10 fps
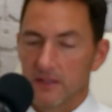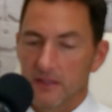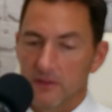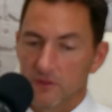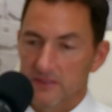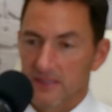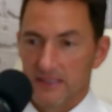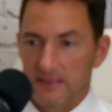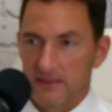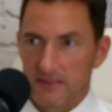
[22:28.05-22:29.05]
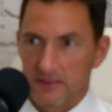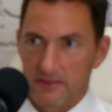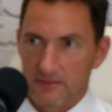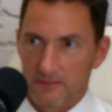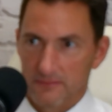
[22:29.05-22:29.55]
And once they hit
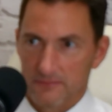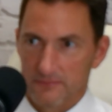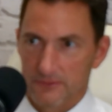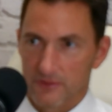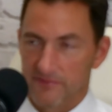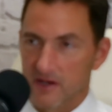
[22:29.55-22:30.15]
this sort of